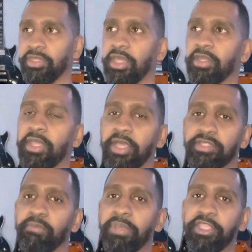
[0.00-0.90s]
that as
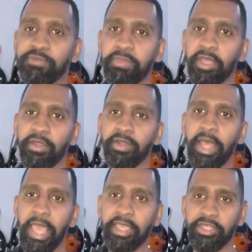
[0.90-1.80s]
a bass player,
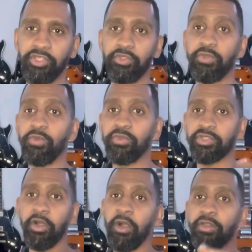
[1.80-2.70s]
I can
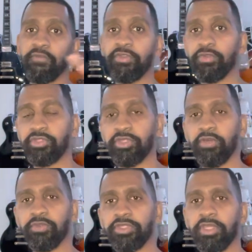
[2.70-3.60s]
use all of those
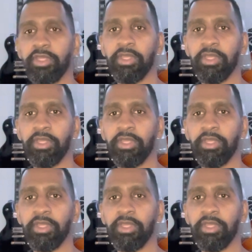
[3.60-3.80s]
notes